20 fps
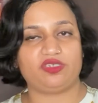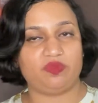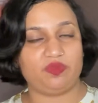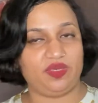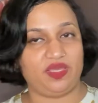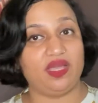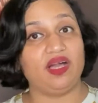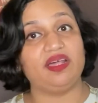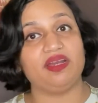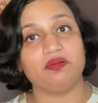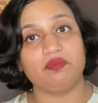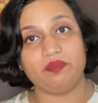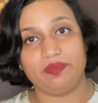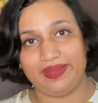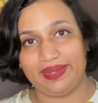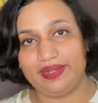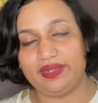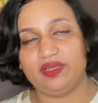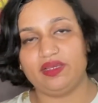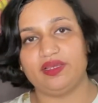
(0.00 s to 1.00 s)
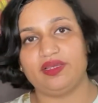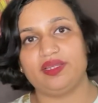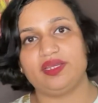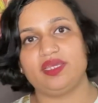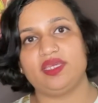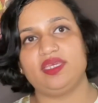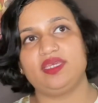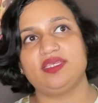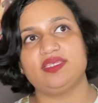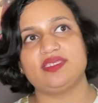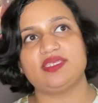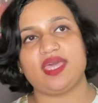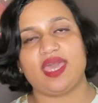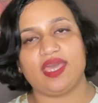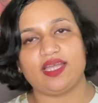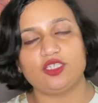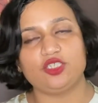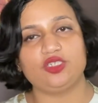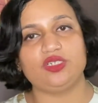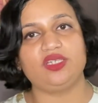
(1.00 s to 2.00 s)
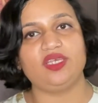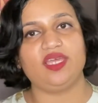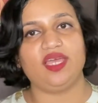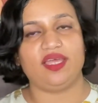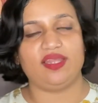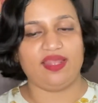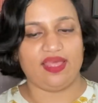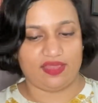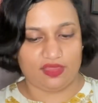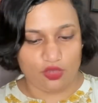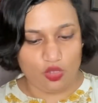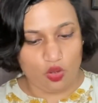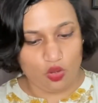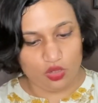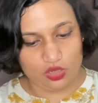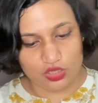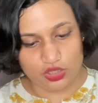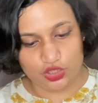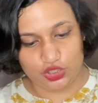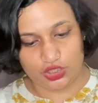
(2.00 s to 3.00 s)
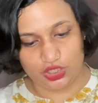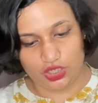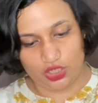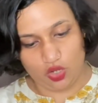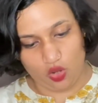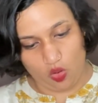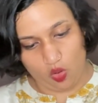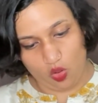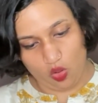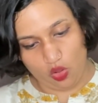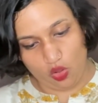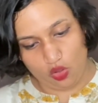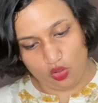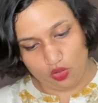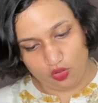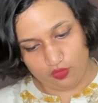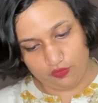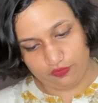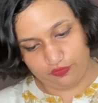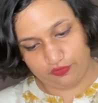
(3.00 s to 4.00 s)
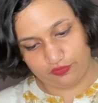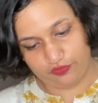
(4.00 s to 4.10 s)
B.R.Ambedkar, is actually an anthology of